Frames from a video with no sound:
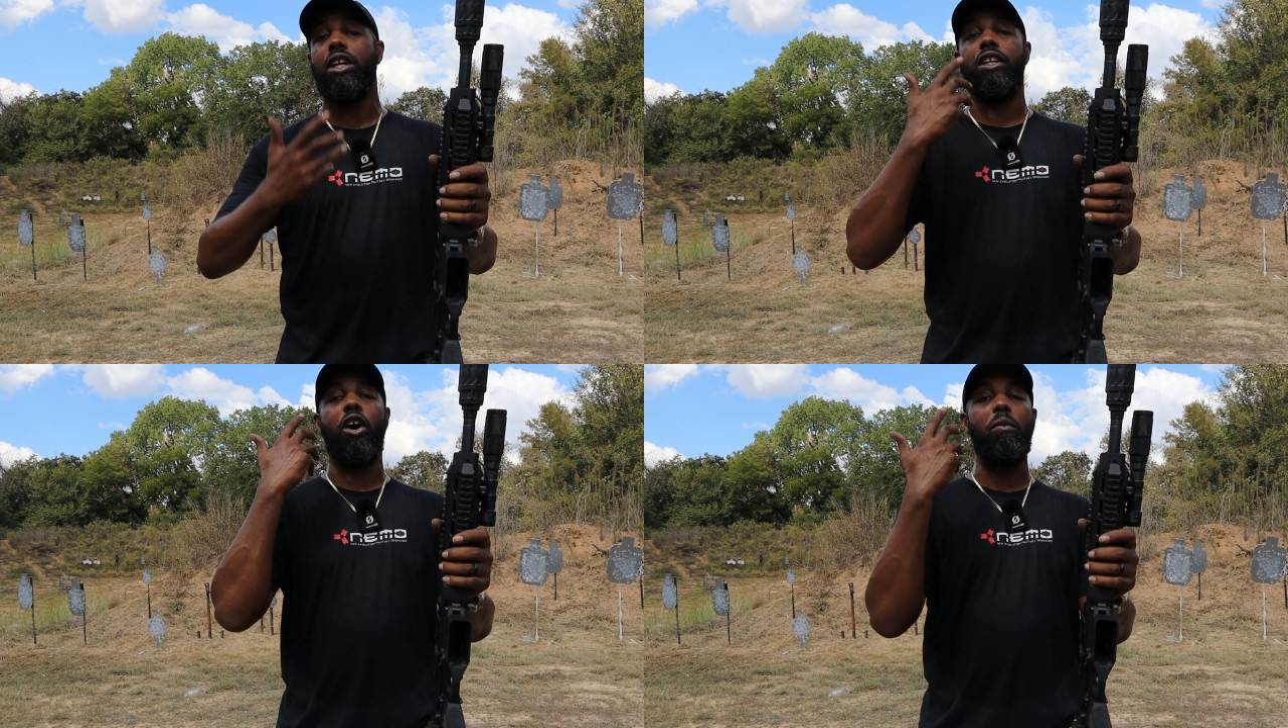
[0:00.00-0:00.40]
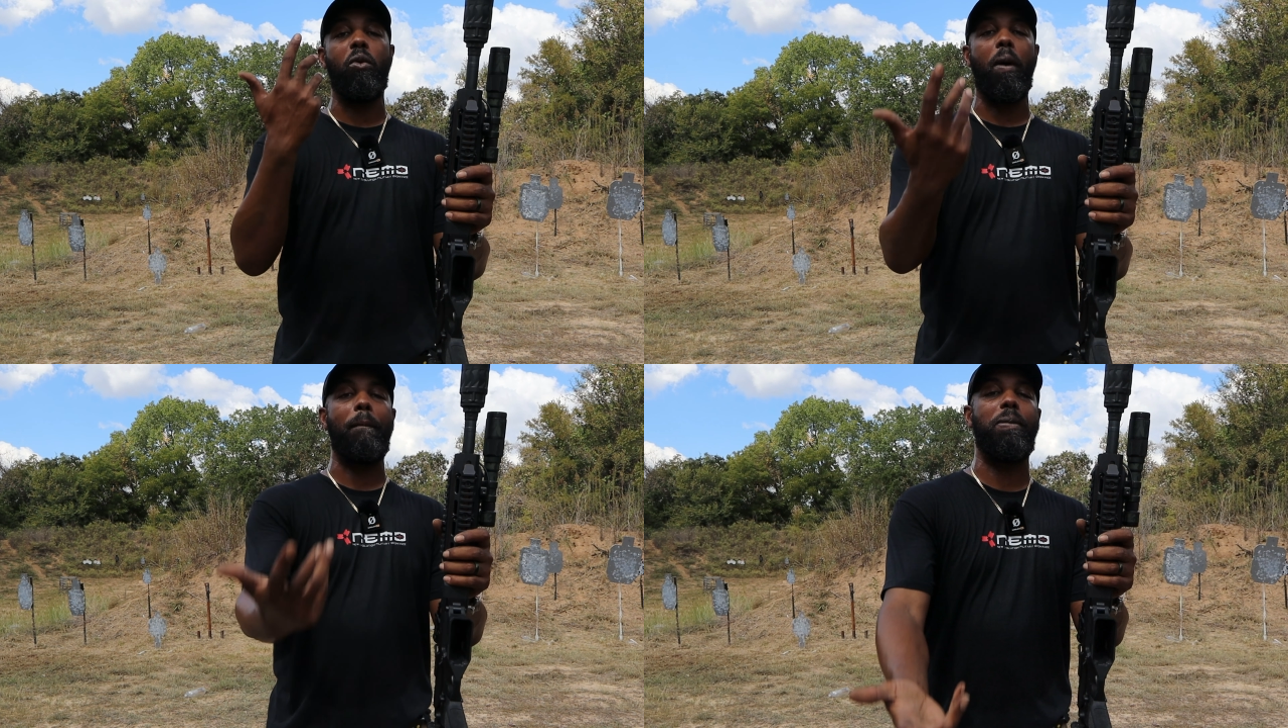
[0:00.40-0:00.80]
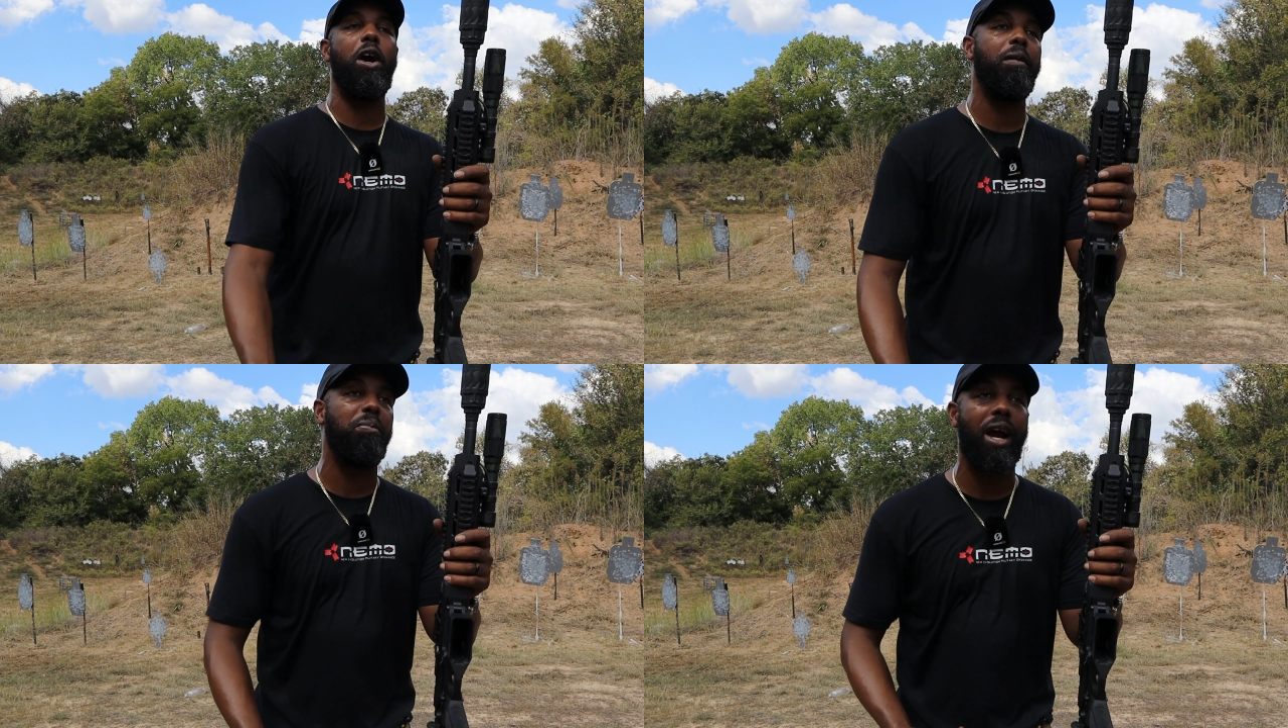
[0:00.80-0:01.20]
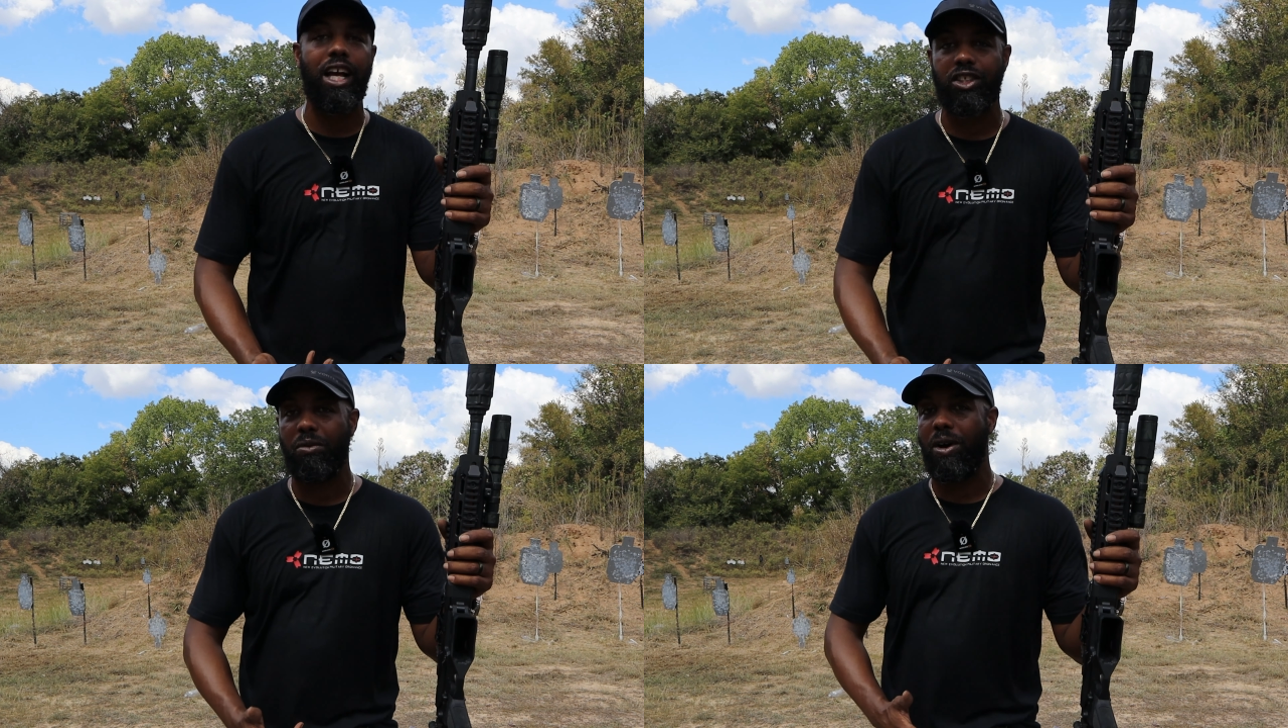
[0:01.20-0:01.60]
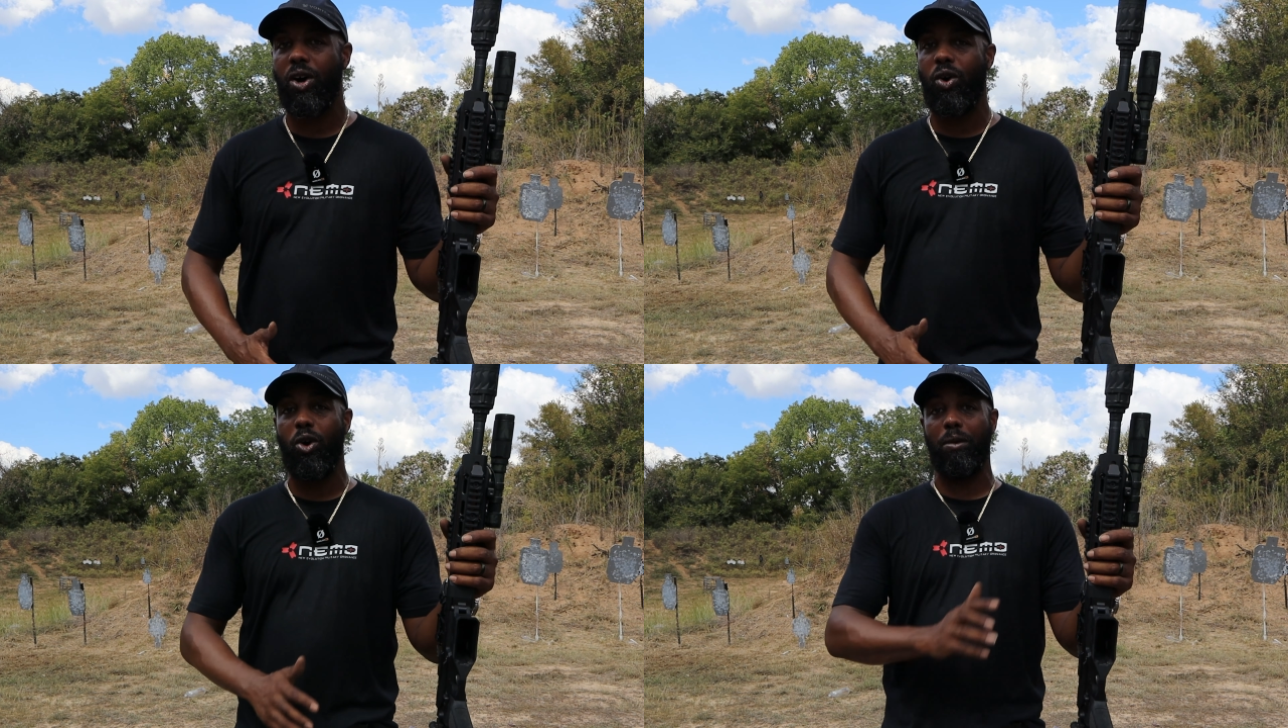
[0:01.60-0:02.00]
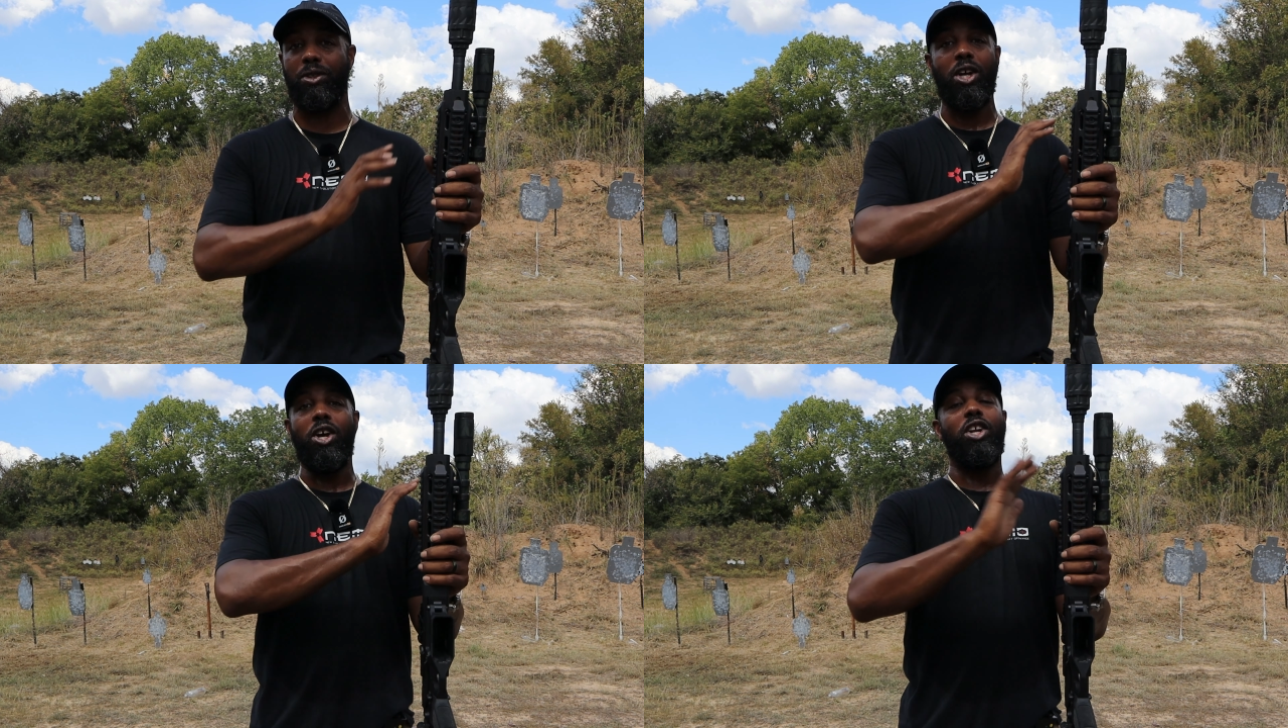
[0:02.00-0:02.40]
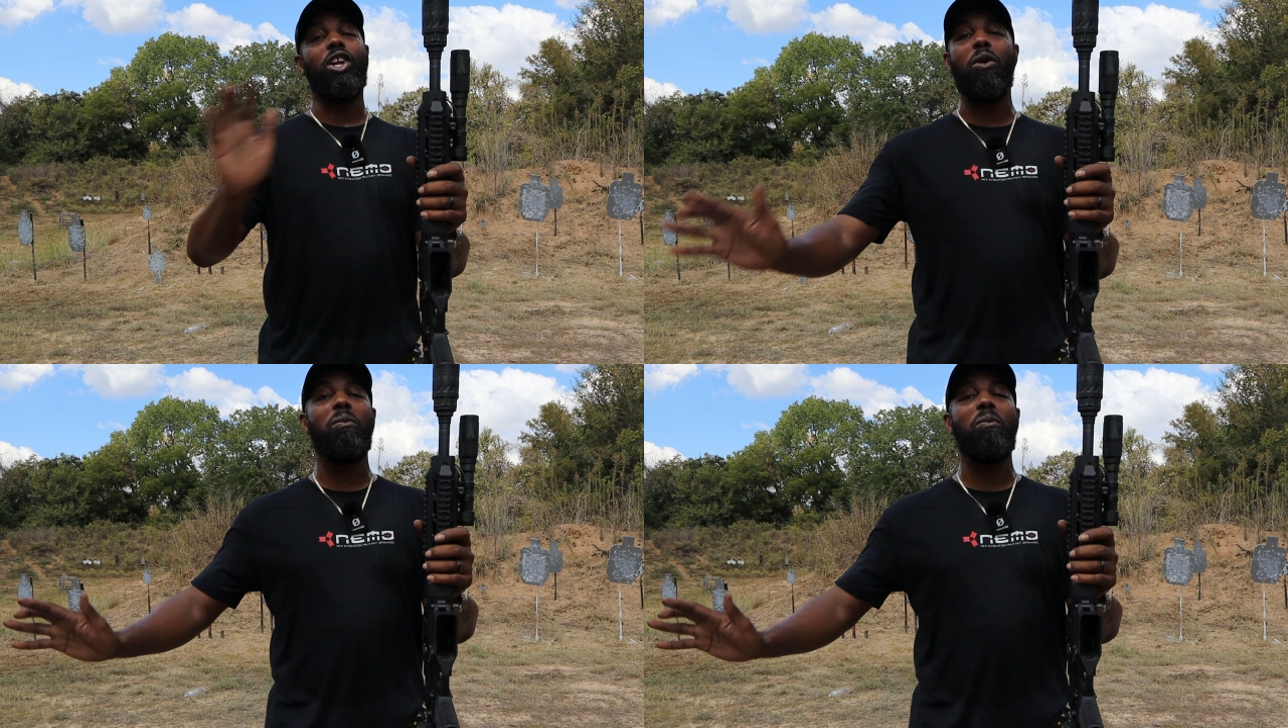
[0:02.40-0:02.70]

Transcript: no more burnt brass on my arms, no